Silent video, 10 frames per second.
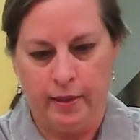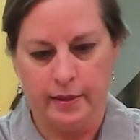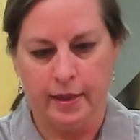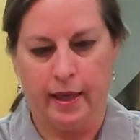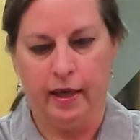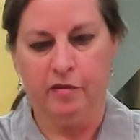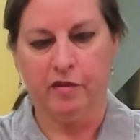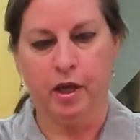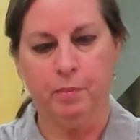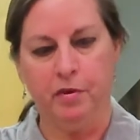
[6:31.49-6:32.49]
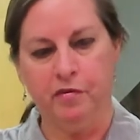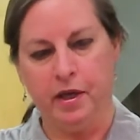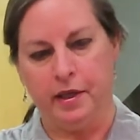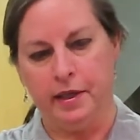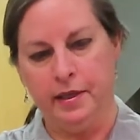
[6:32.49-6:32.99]
that's a half cup of
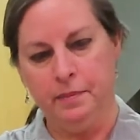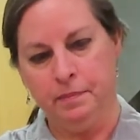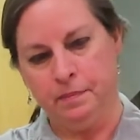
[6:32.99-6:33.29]
honey.